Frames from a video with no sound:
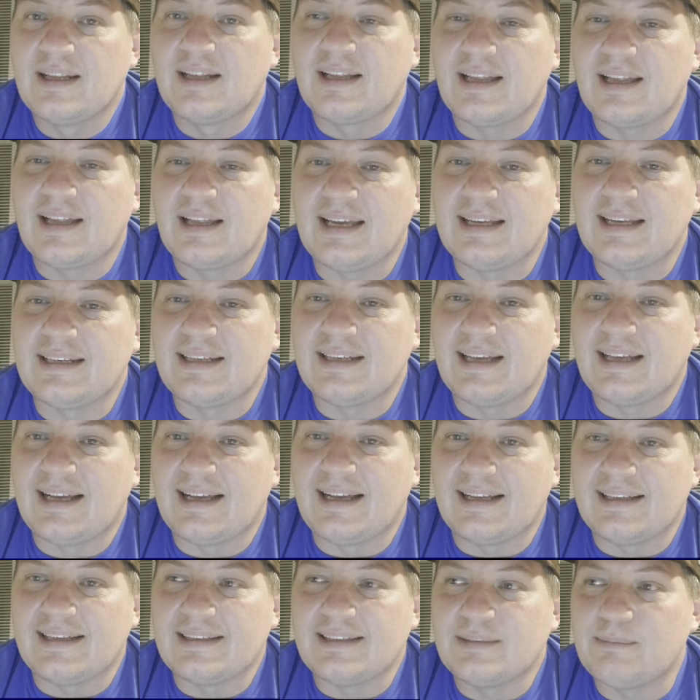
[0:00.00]
And,
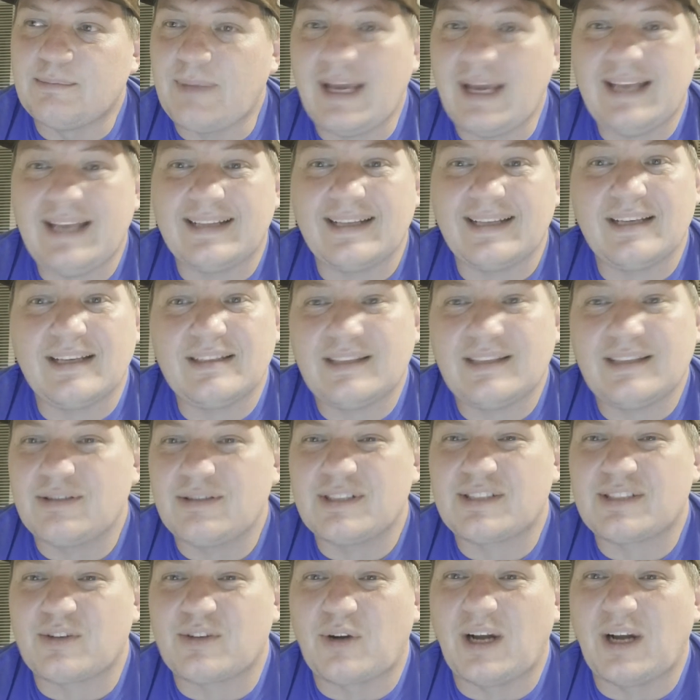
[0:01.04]
man, they were
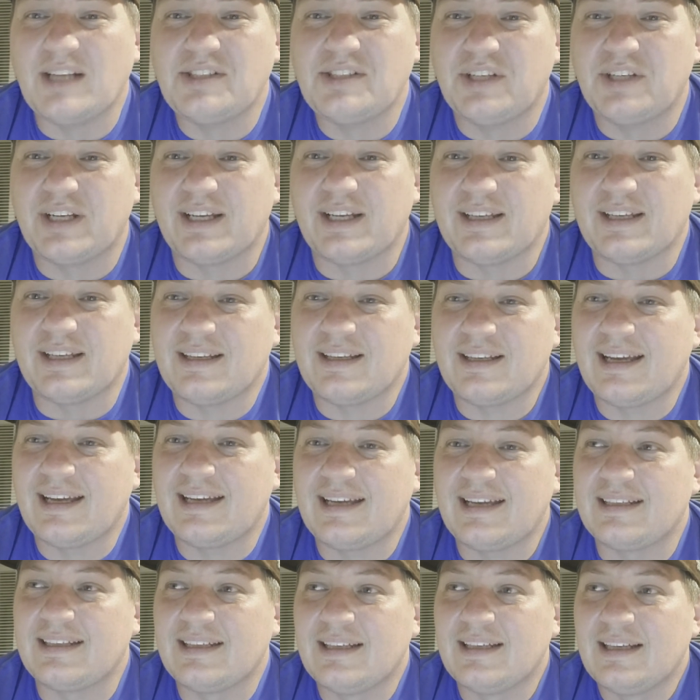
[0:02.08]
just crushing it.
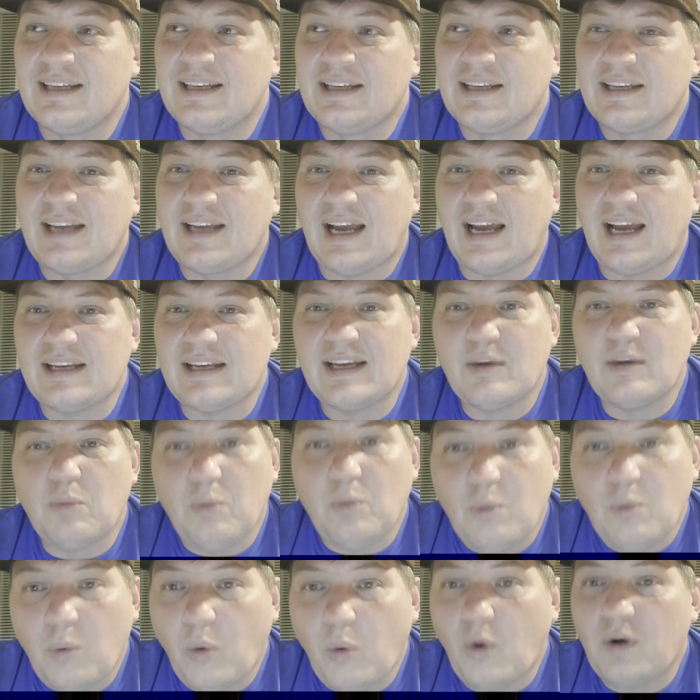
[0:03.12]
And it
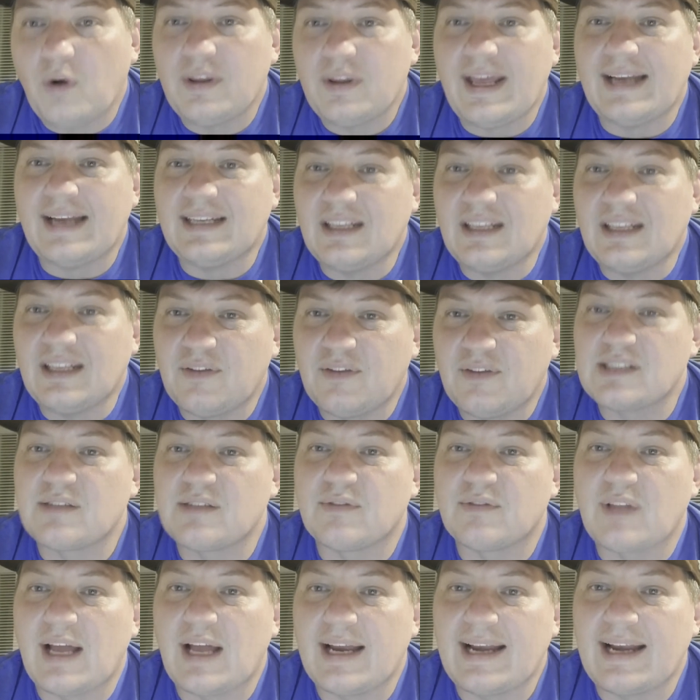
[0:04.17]
wore that
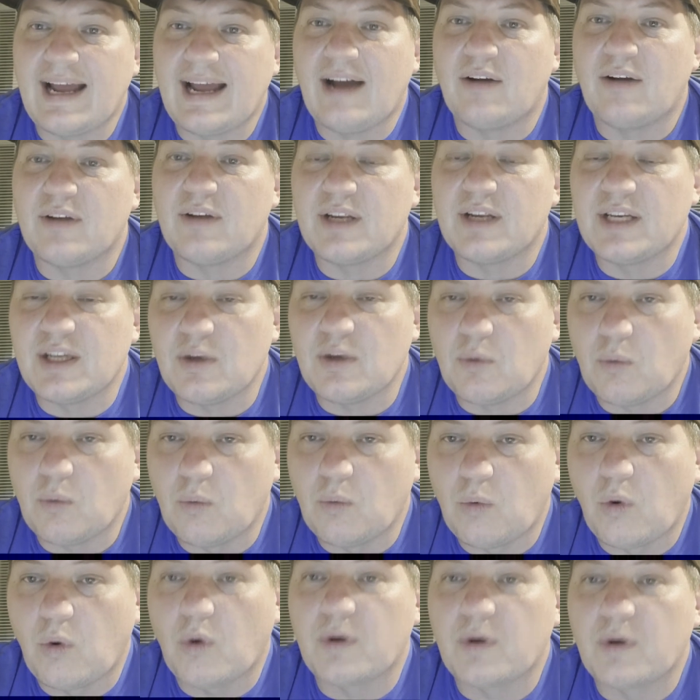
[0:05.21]
defensive line out, and it
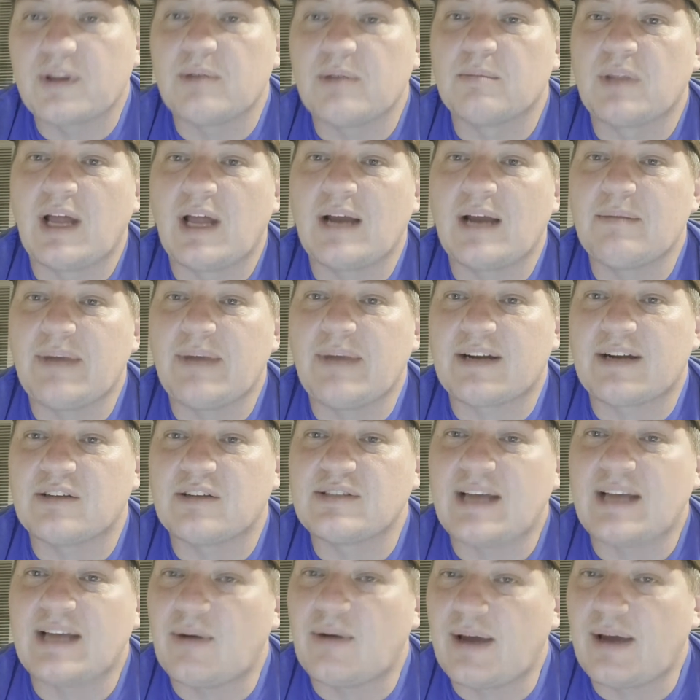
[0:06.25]
wore them
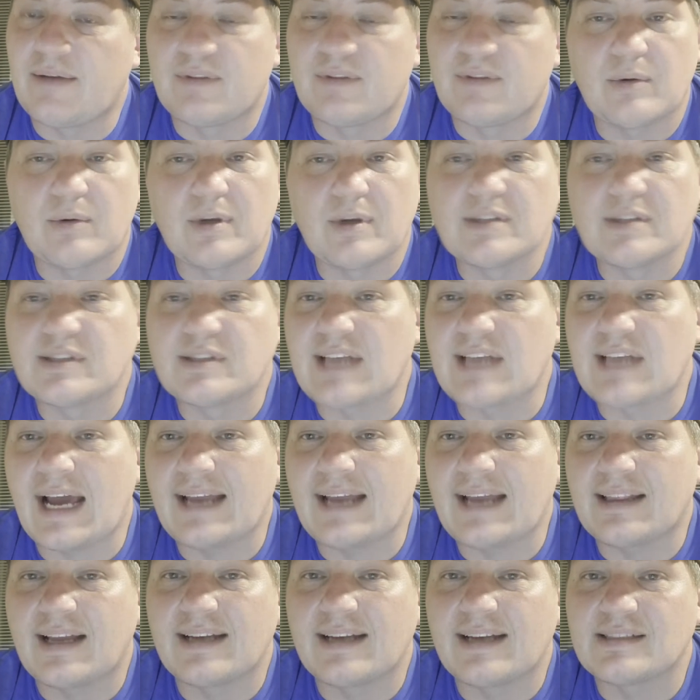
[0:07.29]
linebackers out having to run
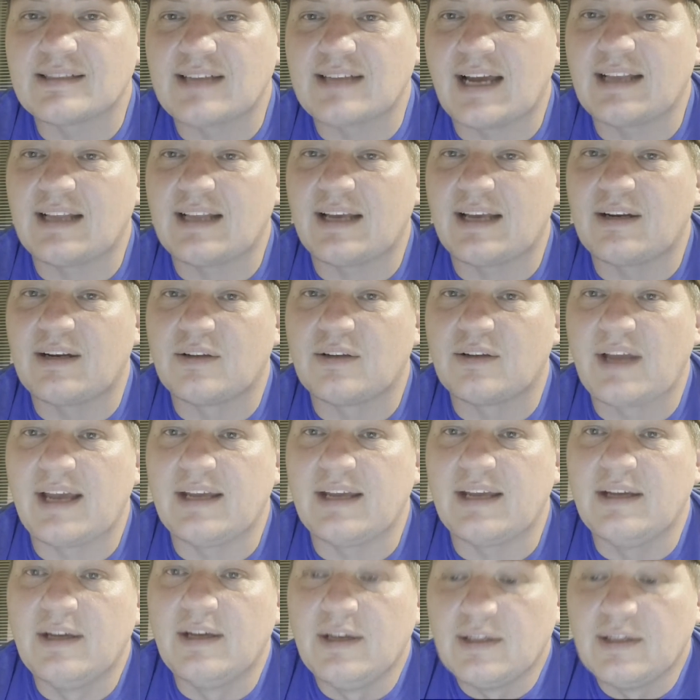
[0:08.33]
sideline to sideline all night.